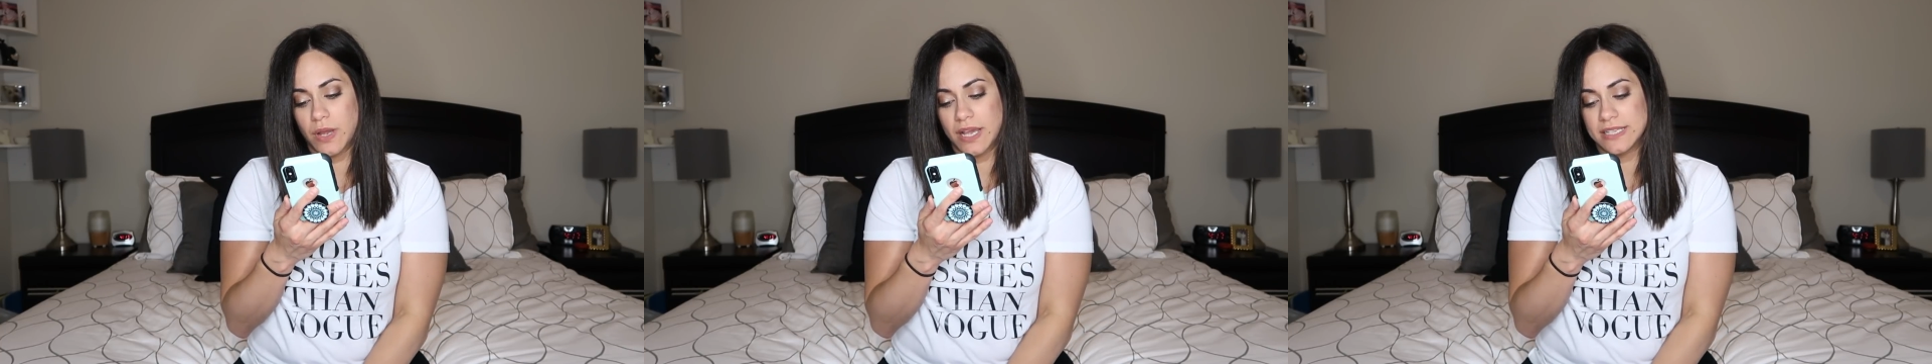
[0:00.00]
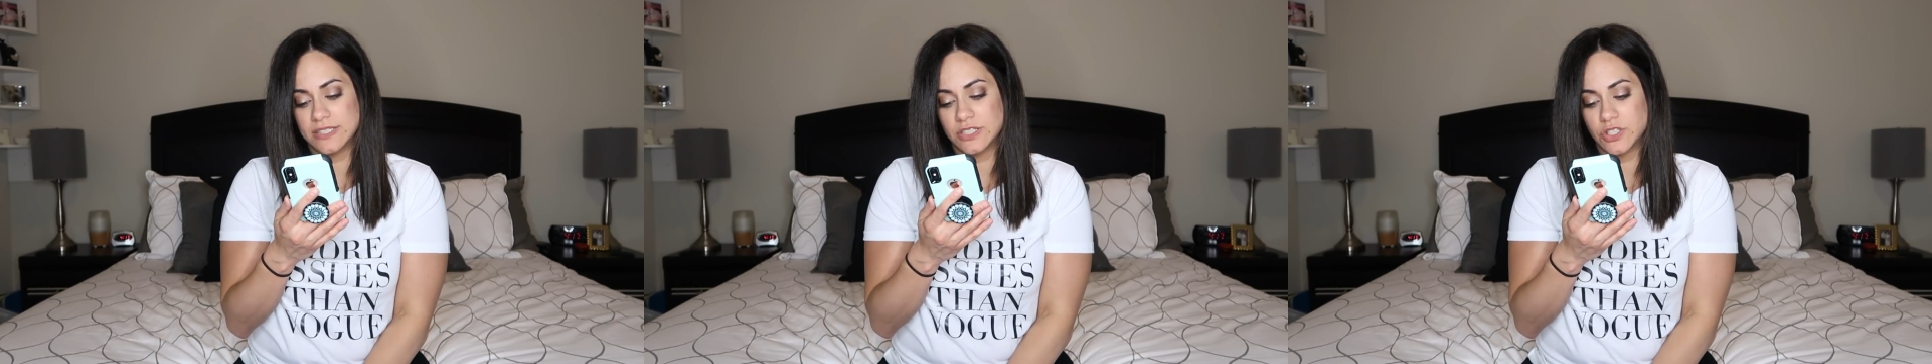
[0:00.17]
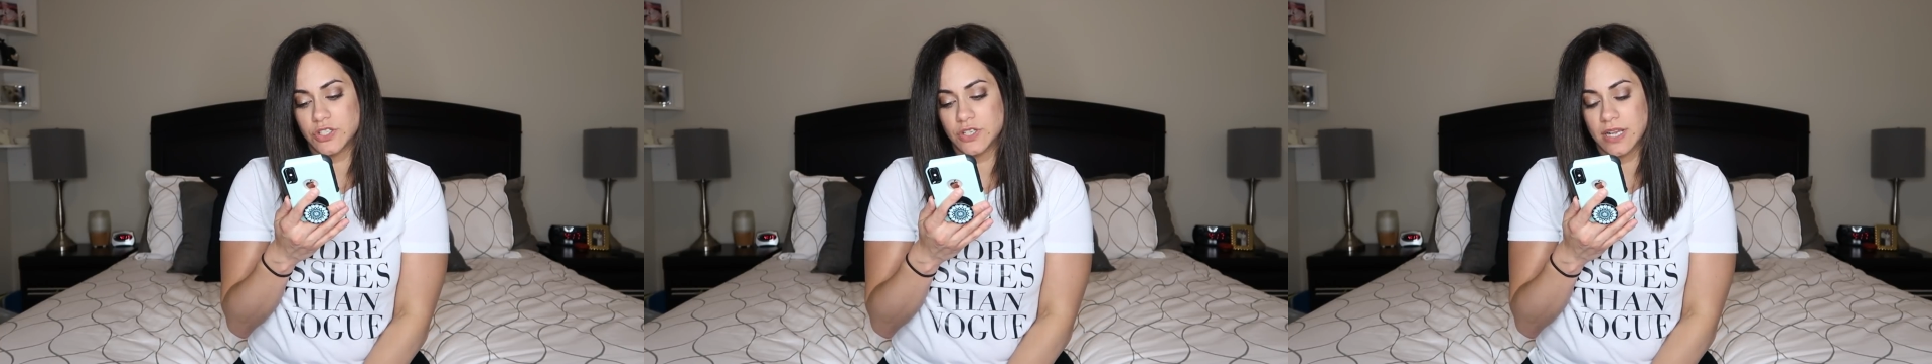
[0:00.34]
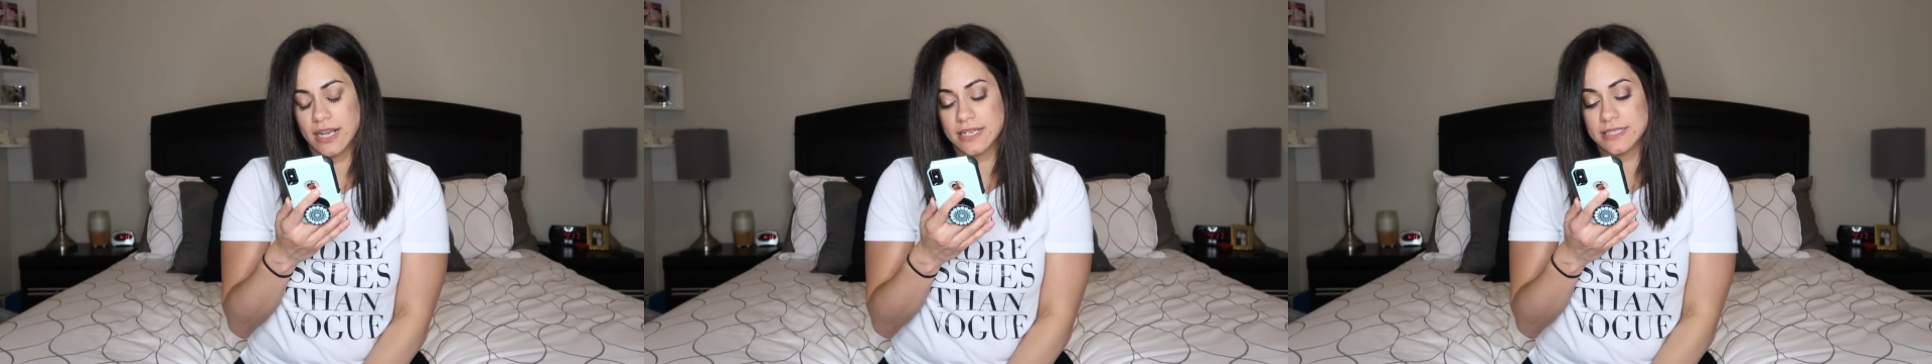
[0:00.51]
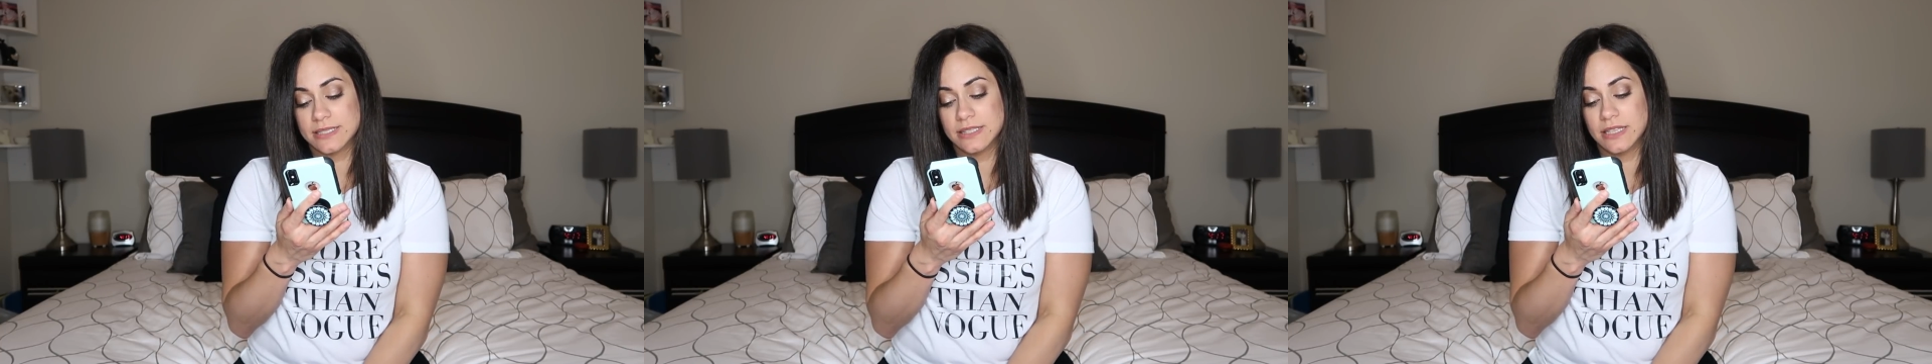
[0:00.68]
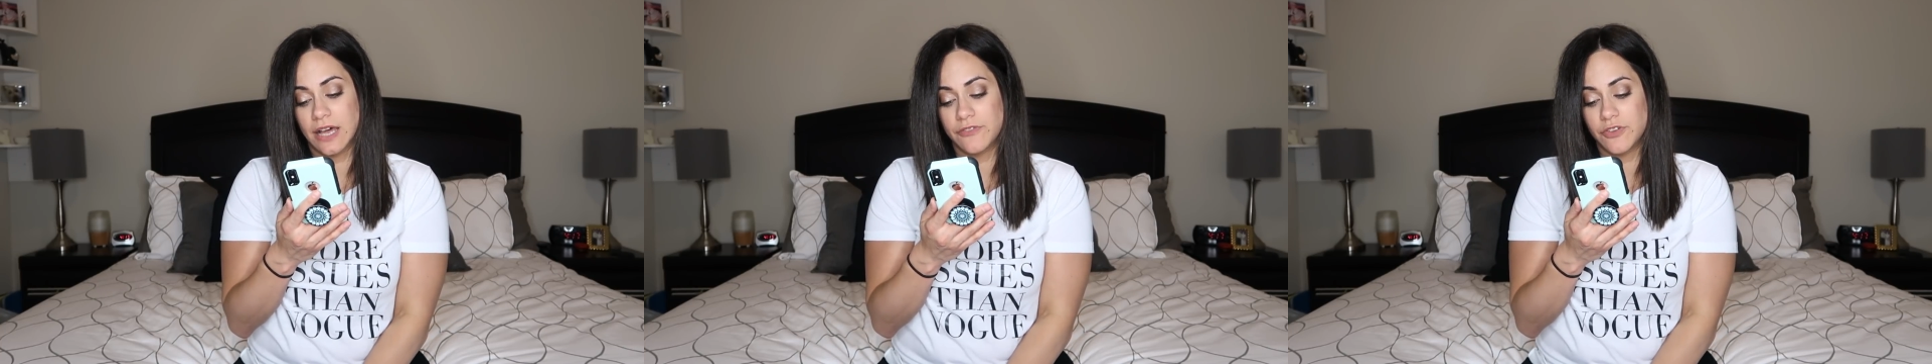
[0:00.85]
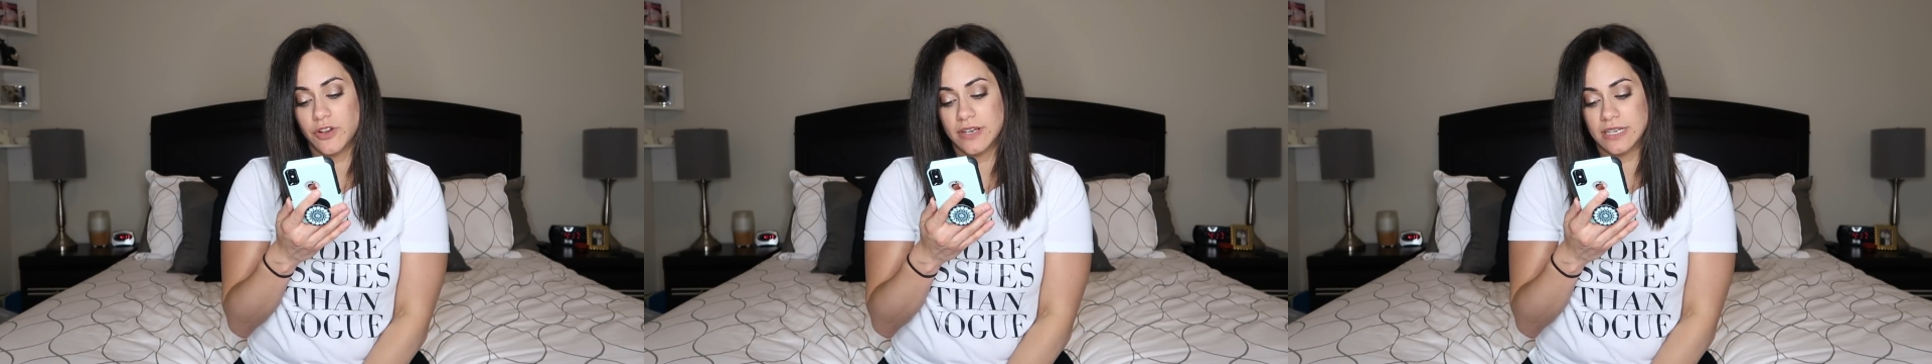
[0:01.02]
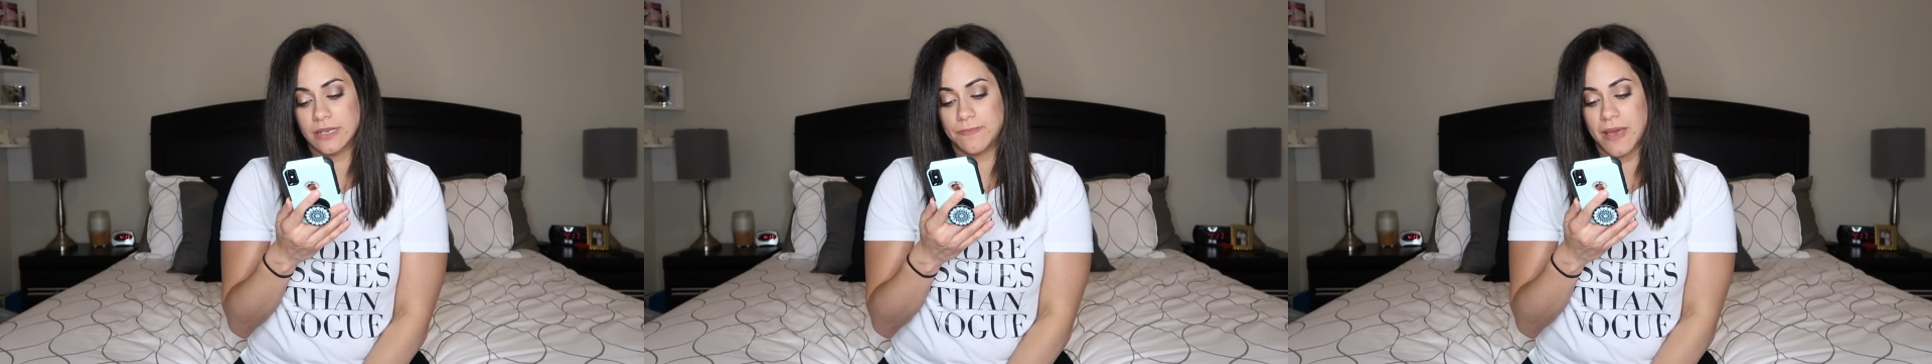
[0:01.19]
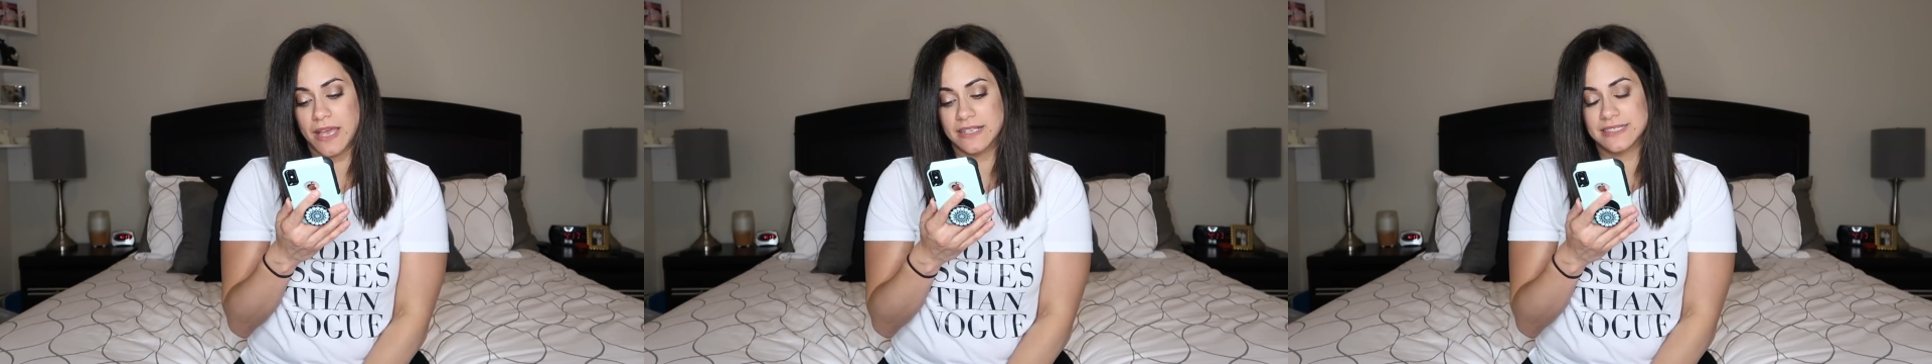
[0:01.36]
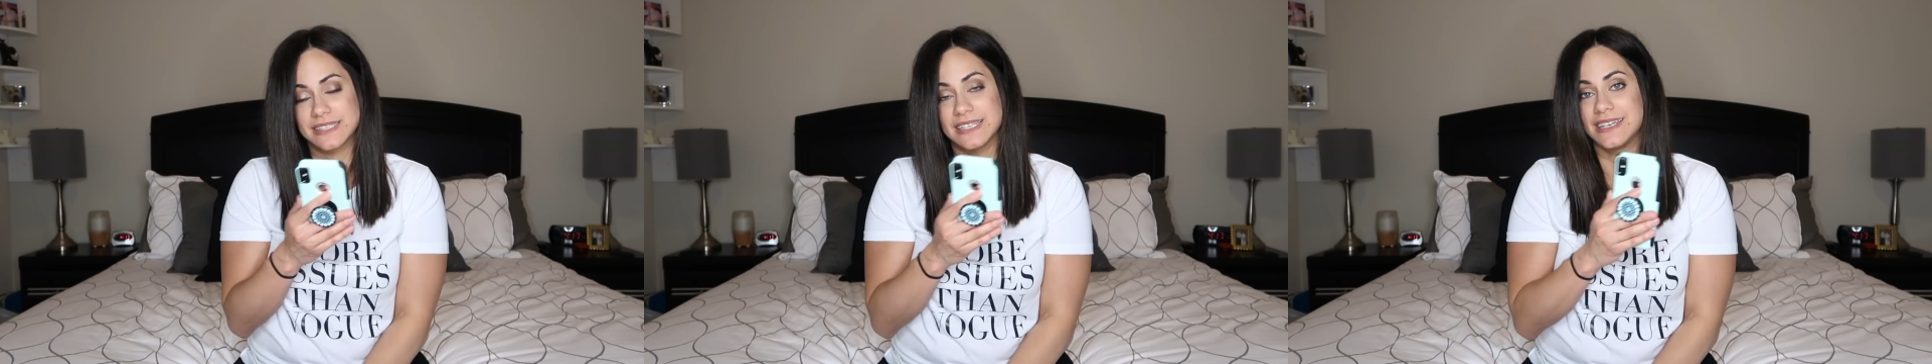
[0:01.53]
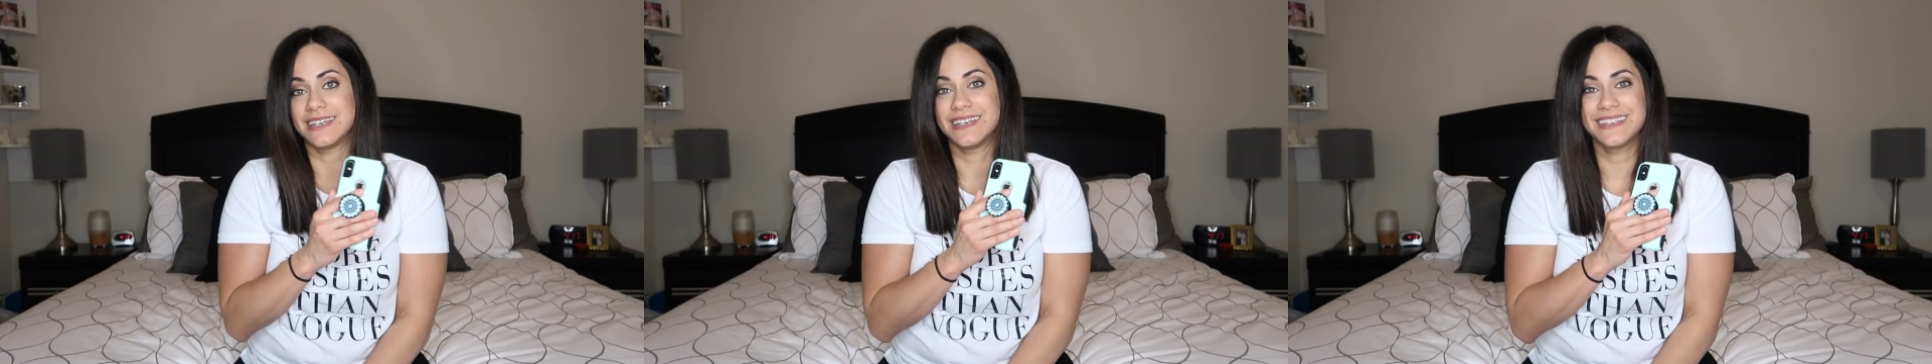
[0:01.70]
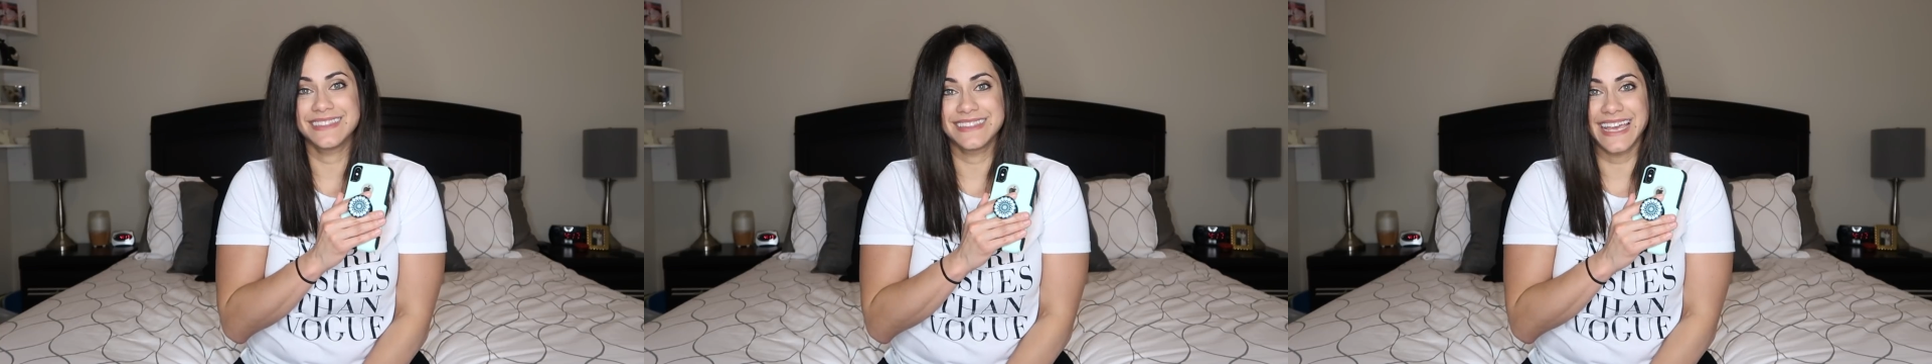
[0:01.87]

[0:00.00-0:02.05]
ways and tricks. Love your independency.